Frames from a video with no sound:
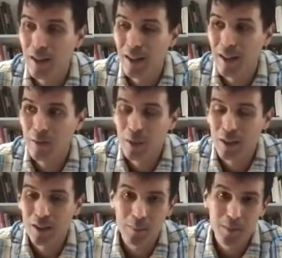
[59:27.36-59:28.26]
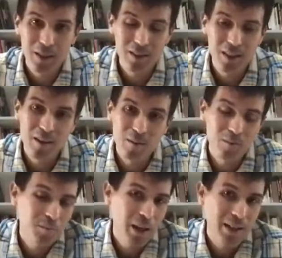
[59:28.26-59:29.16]
have been adopted
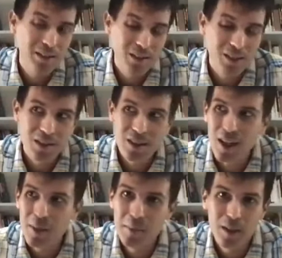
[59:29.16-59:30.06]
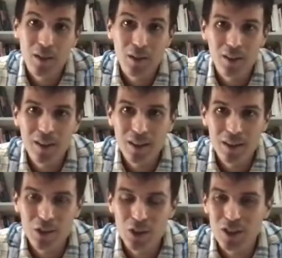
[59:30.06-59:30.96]
in past years in
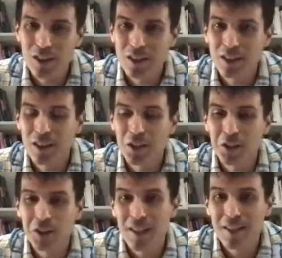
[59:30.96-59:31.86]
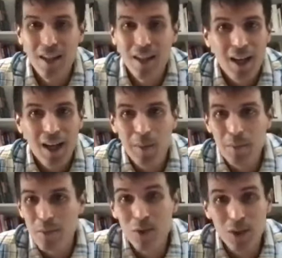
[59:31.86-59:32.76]
other jurisdictions in other states.
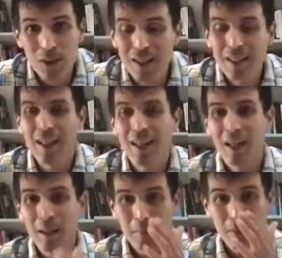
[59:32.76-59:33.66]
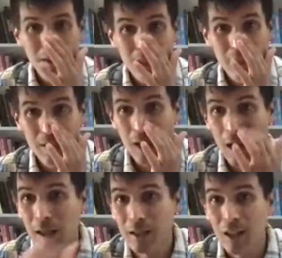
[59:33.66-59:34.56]
Certainly, it is
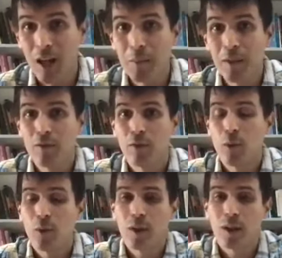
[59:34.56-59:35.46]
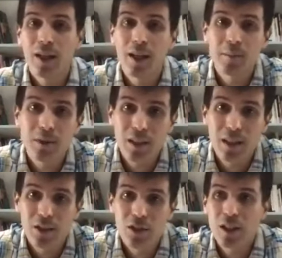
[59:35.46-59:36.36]
not uncommon for state
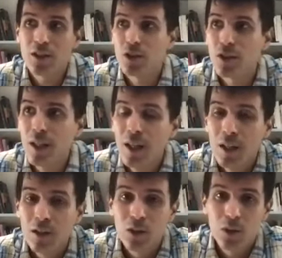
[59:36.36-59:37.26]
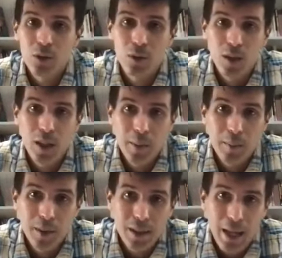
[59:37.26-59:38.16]
legislatures to
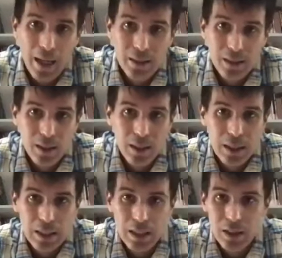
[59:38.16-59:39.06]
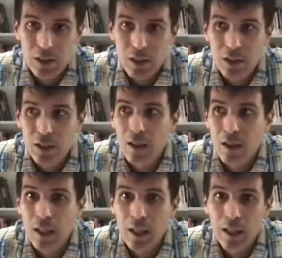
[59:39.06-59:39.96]
enact legislation
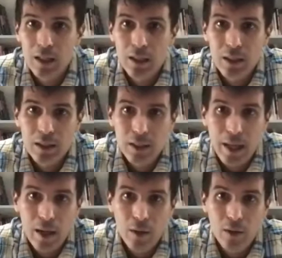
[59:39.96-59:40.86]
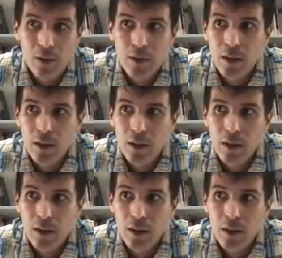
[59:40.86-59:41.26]
that allows